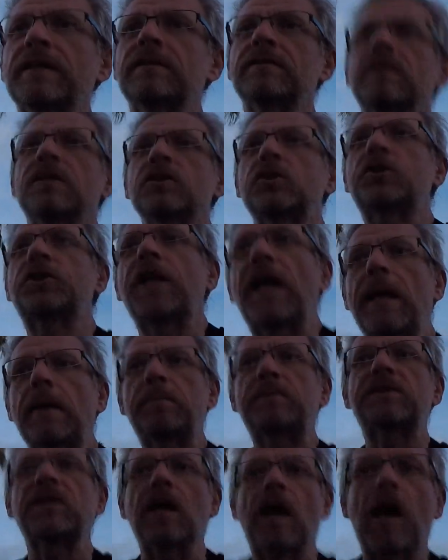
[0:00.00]
in
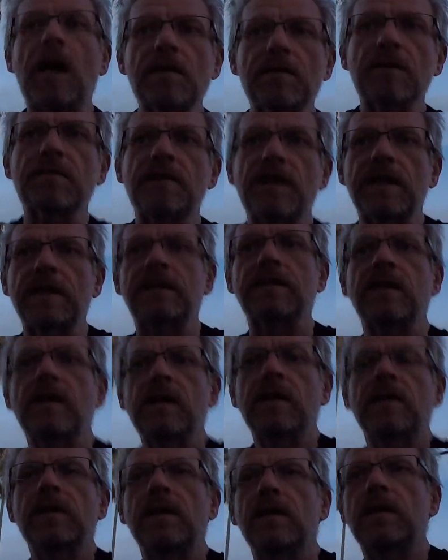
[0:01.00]
shapes other than
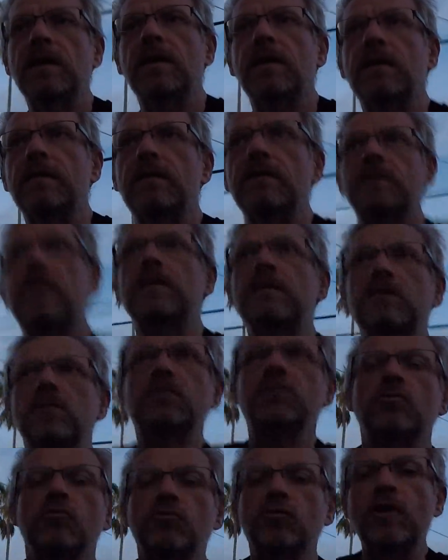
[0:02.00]
a
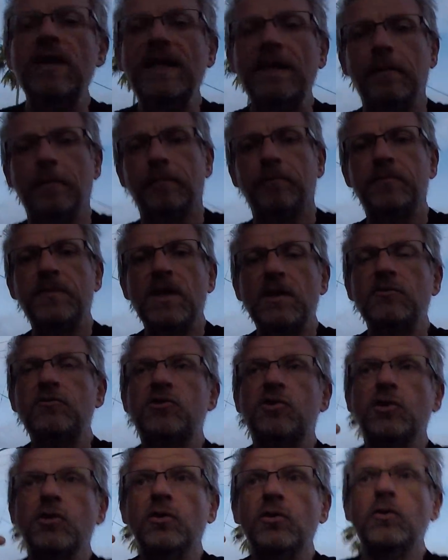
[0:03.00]
ring
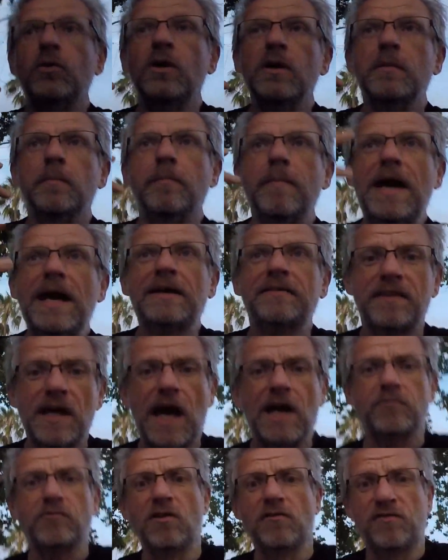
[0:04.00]
to make
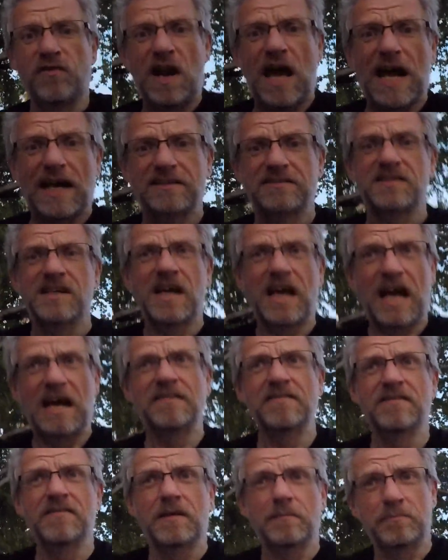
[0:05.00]
that reflect
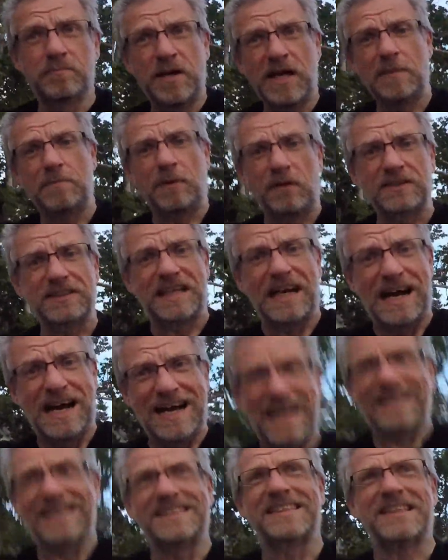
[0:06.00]
in people's
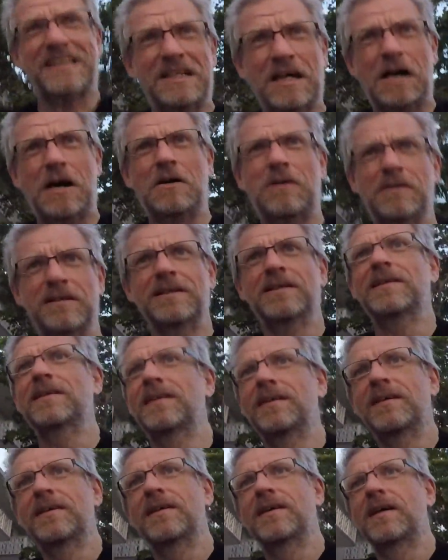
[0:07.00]
eyes.
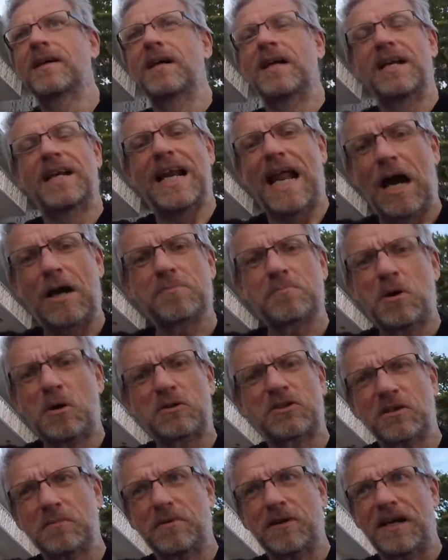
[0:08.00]
Loud
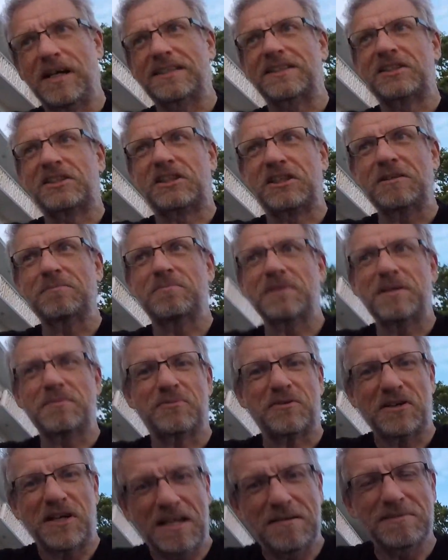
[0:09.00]
motorbikes should be
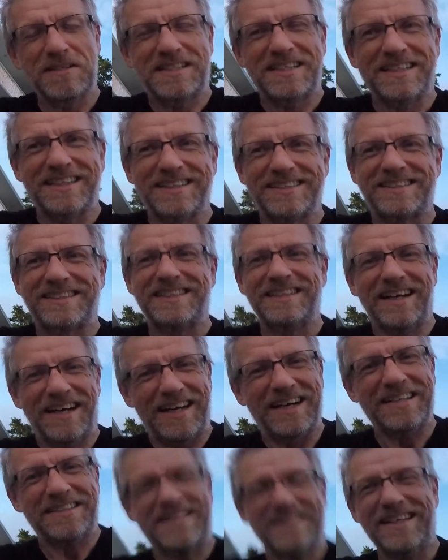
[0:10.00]
prohibited,
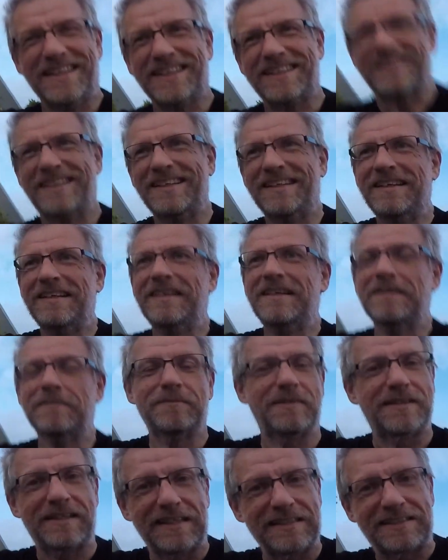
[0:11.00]
I think.
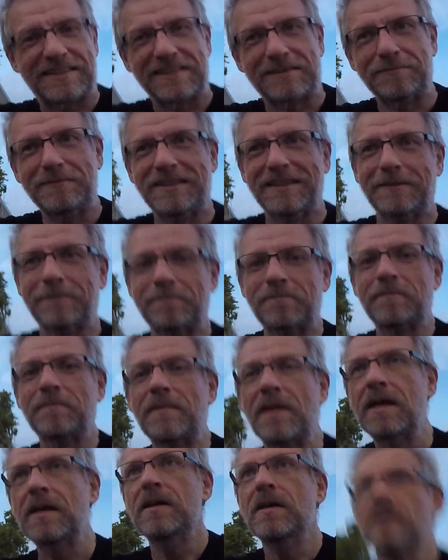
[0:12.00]
But that's just me.
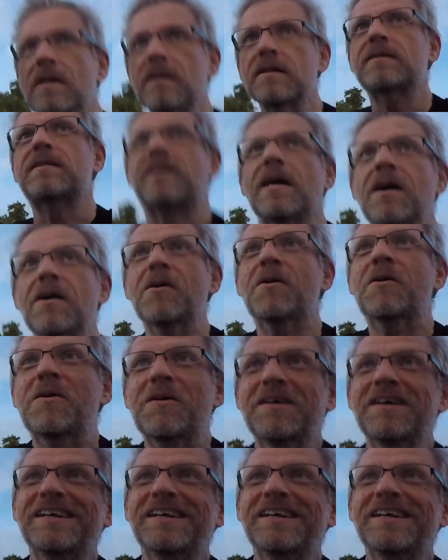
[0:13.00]
So